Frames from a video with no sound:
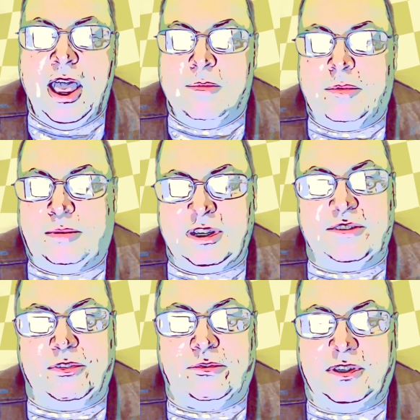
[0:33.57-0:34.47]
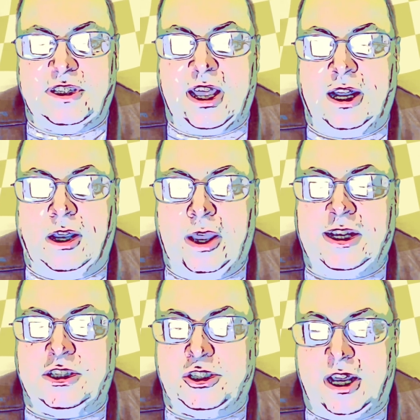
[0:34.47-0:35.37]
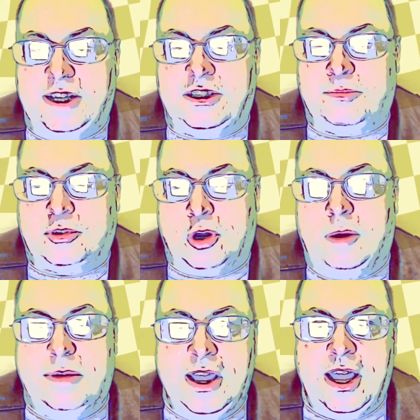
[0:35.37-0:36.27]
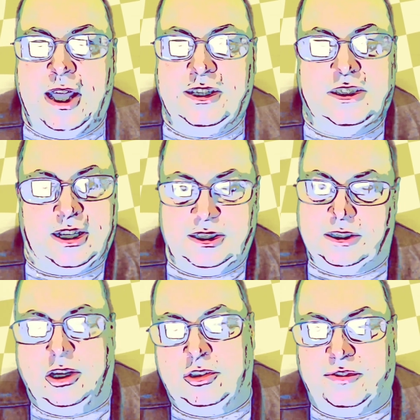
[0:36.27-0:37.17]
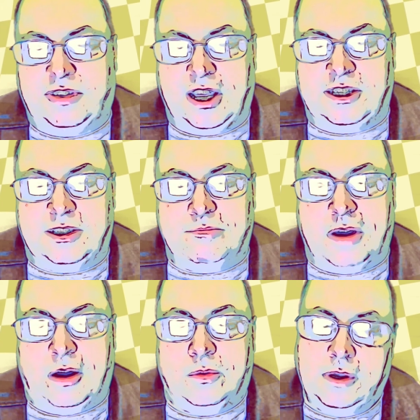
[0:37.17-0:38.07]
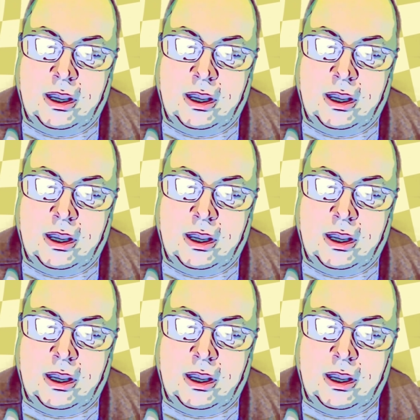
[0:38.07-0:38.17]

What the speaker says: But please feel free to hit like, share, subscribe, and ding the notification bell.